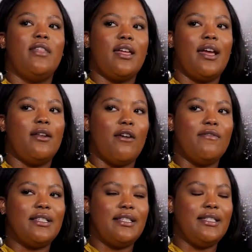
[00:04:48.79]
they can
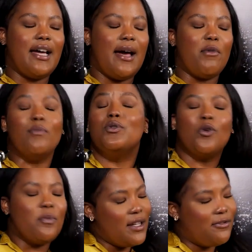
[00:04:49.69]
obviously
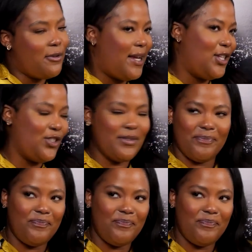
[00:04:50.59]
absorb the information.